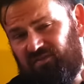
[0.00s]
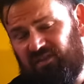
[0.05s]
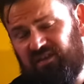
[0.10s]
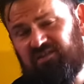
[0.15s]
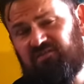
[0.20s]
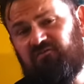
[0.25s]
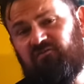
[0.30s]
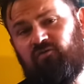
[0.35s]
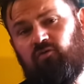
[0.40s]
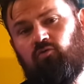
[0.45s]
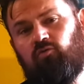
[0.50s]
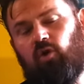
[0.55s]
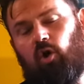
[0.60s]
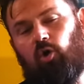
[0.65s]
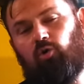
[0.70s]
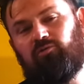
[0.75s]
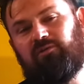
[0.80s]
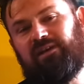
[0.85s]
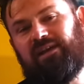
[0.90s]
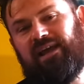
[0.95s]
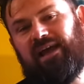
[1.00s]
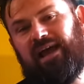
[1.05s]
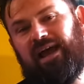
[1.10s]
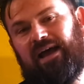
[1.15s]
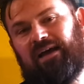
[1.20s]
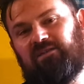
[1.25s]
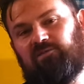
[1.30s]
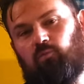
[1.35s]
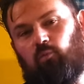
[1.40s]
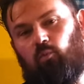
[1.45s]
This food only
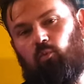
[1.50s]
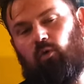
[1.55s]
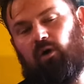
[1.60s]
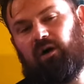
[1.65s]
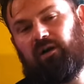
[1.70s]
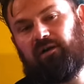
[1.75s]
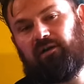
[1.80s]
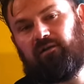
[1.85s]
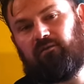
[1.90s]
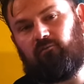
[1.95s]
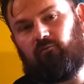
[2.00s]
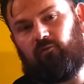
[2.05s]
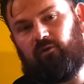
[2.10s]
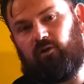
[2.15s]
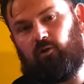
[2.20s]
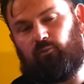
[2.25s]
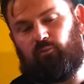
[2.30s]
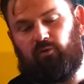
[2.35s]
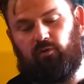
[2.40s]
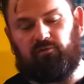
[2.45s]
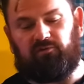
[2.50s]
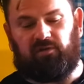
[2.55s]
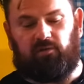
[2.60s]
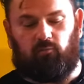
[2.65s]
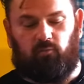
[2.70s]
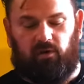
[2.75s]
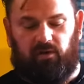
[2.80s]
has one real protein.